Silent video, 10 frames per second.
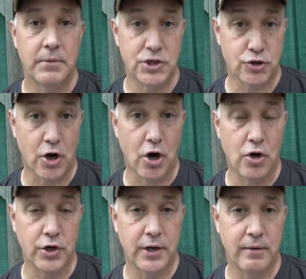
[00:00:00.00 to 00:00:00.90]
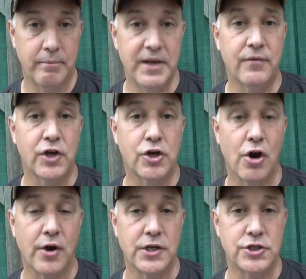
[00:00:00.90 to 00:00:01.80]
Be strong, be of good
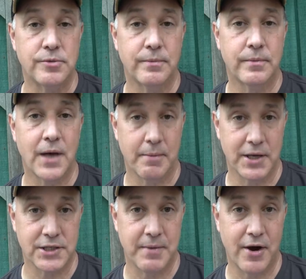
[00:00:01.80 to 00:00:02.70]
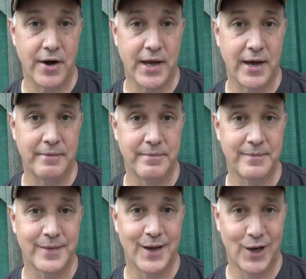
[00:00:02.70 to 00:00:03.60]
courage. God bless America.
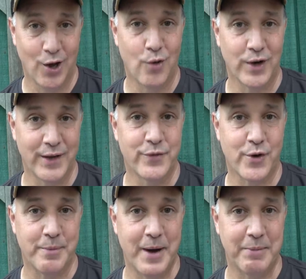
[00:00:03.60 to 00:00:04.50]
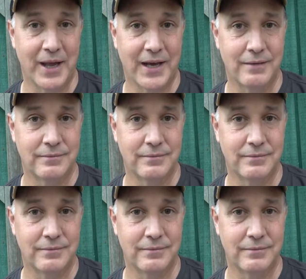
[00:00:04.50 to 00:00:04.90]
Long live the Republic.